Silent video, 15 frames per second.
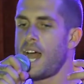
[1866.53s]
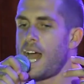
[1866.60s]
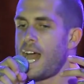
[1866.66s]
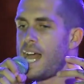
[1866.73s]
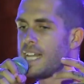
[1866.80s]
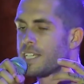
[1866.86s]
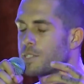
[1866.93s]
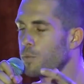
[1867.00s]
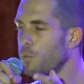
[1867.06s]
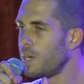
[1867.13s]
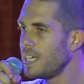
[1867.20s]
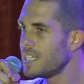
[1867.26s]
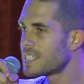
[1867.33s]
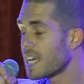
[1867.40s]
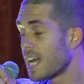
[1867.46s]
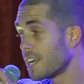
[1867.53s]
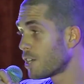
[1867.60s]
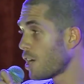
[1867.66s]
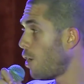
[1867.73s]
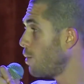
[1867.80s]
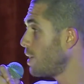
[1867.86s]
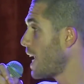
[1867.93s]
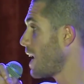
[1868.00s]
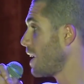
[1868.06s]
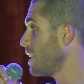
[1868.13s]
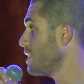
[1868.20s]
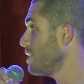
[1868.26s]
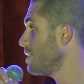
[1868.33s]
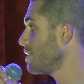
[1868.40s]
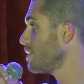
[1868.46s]
And we started going at
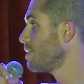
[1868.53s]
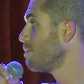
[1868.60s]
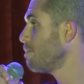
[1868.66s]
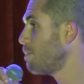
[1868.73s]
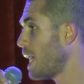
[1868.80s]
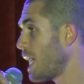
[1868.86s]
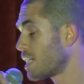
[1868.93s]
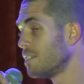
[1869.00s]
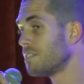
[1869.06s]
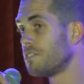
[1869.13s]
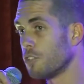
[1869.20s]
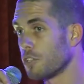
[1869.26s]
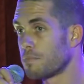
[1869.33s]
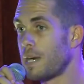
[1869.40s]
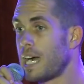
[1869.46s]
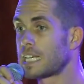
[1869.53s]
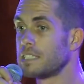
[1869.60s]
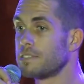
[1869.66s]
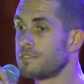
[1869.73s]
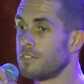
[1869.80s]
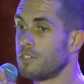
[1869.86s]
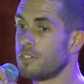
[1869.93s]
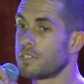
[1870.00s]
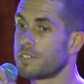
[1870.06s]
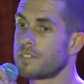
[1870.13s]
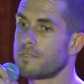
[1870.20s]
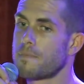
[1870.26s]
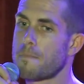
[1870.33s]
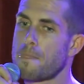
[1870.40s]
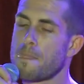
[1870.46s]
it, back and forth, back and
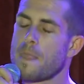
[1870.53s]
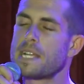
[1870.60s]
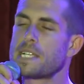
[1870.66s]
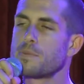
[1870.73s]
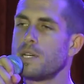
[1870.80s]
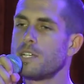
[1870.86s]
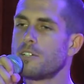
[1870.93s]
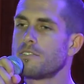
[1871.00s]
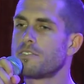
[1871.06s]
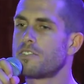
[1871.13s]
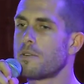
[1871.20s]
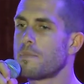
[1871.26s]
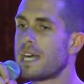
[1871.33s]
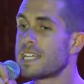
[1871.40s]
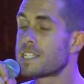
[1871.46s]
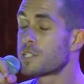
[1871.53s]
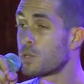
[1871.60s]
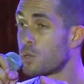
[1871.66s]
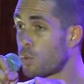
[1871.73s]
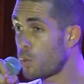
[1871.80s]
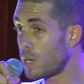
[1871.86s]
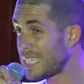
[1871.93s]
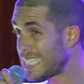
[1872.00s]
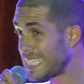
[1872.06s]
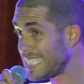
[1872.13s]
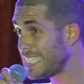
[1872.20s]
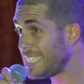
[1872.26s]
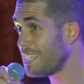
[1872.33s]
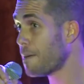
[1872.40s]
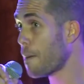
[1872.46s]
forth. This went on for about
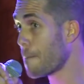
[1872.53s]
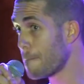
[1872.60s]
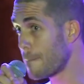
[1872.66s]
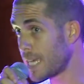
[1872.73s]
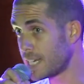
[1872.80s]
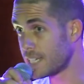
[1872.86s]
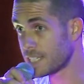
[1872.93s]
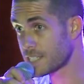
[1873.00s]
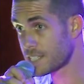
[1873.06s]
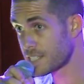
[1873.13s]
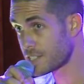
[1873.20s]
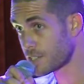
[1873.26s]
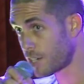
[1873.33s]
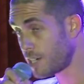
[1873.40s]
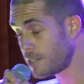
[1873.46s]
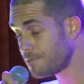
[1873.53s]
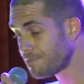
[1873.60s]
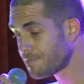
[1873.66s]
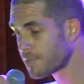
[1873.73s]
20 minutes, right?